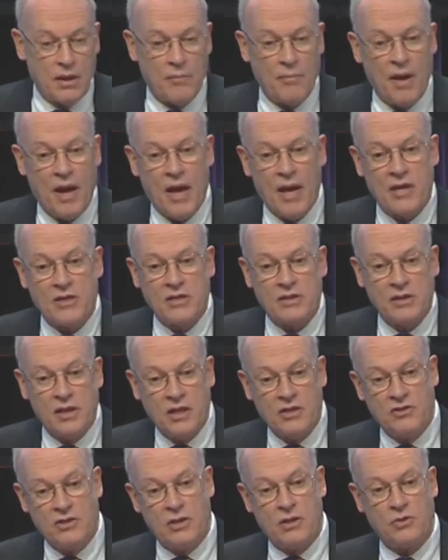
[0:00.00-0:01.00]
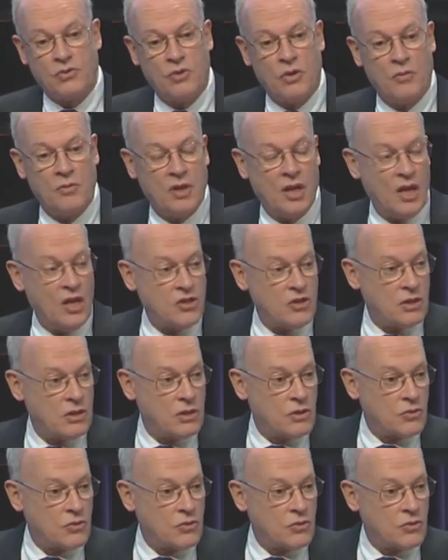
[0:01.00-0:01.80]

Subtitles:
Bias leads to discrimination.